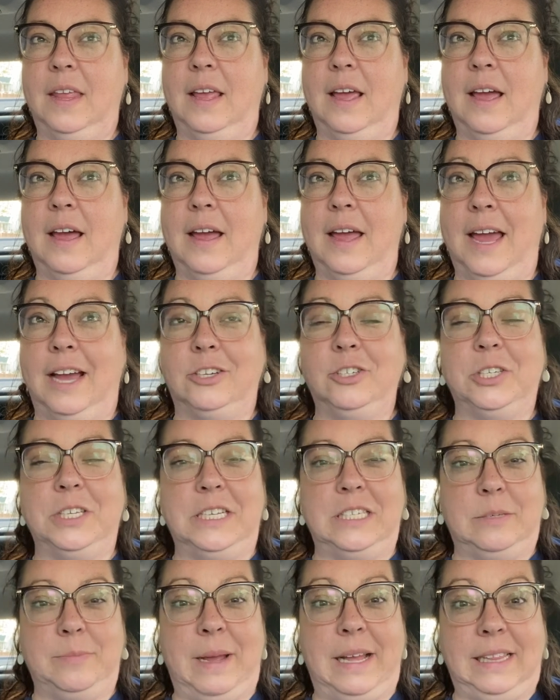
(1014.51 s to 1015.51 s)
Actually,
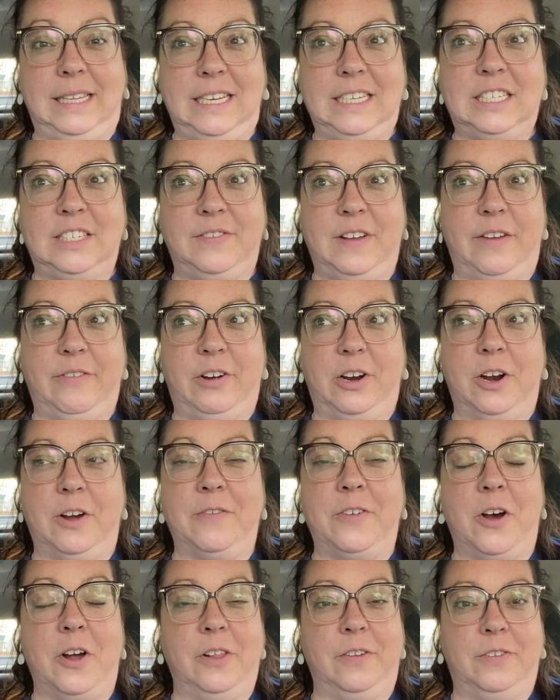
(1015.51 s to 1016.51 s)
it's my least favorite
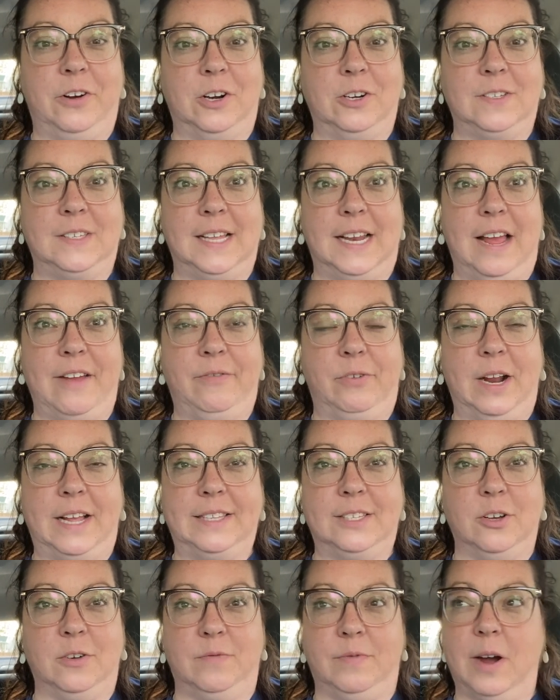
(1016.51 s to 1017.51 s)
of all of hers that I've
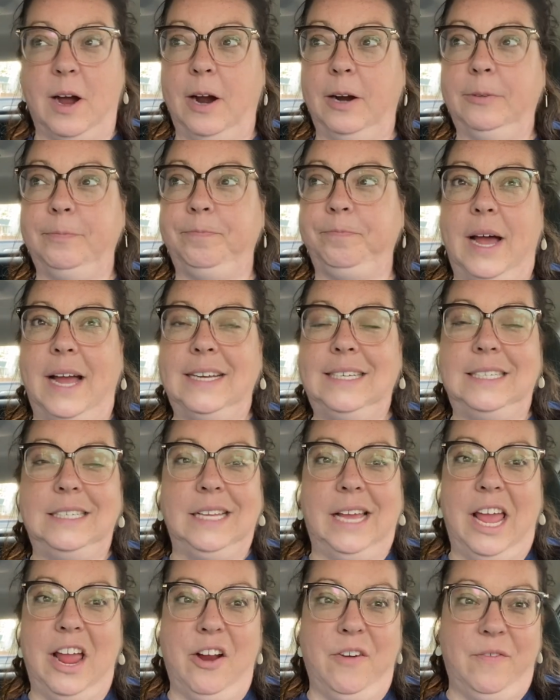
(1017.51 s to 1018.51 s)
read so far. I
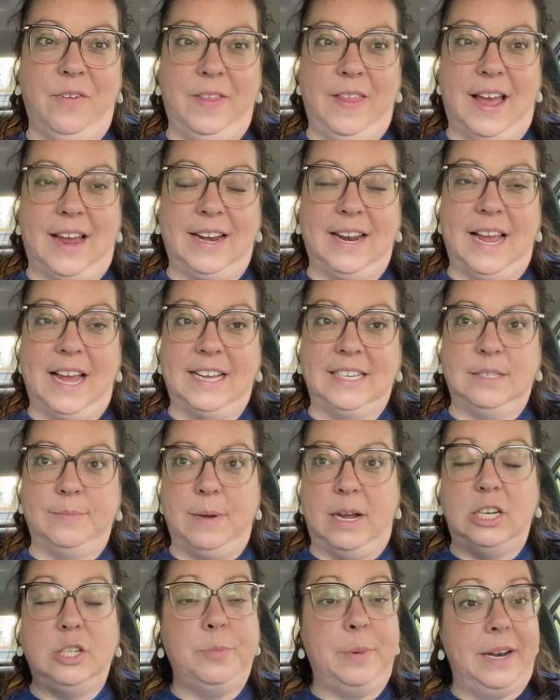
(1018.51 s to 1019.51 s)
didn't care for that as
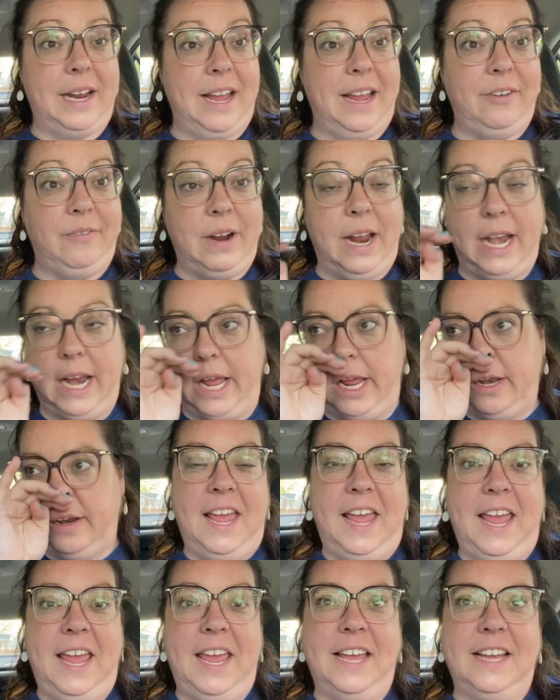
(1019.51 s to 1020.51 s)
much, but I read it.
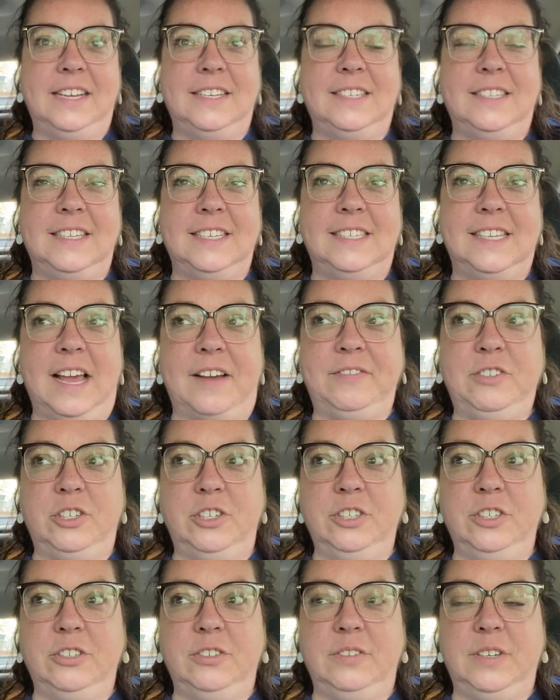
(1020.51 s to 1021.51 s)
And this
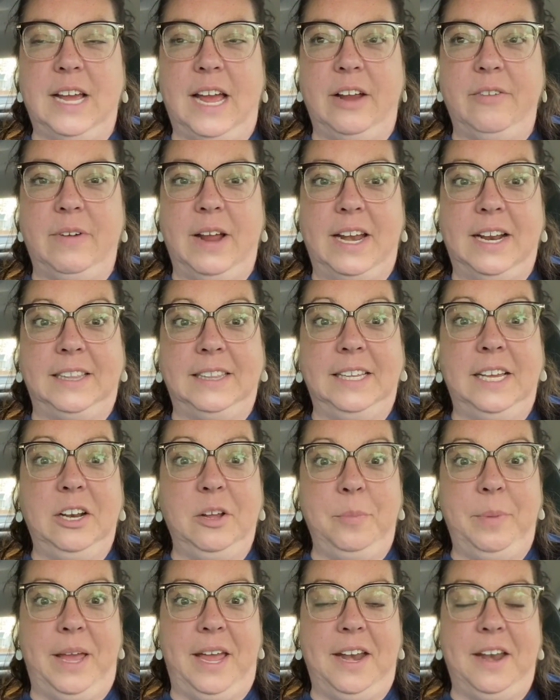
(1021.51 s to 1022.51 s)
afternoon, I read a
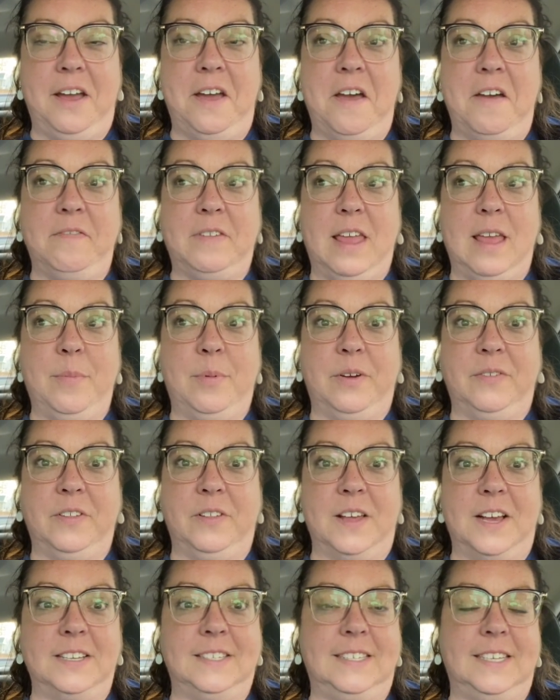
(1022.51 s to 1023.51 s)
little bit of Keeper of the
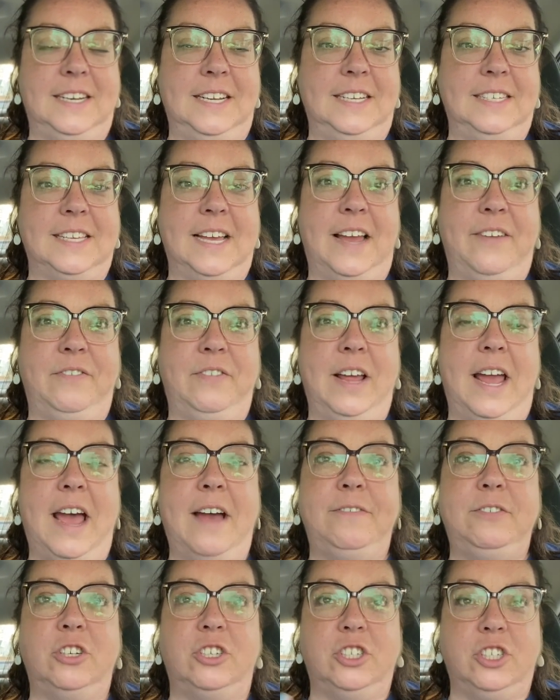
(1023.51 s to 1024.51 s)
Lost Cities.
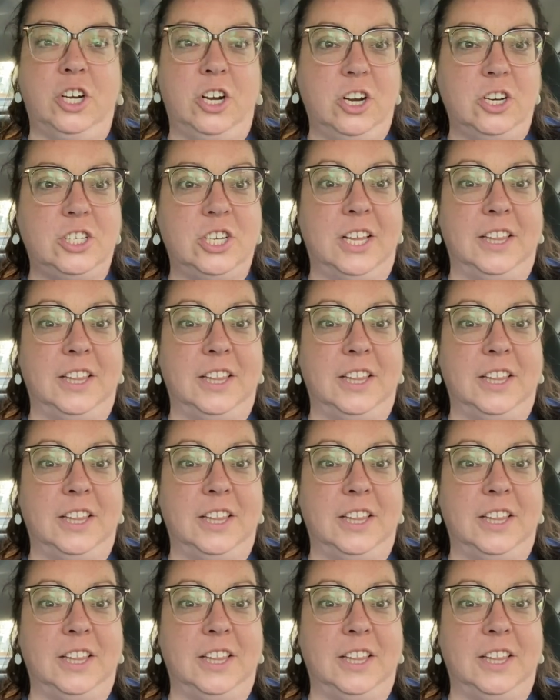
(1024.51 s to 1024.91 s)
After church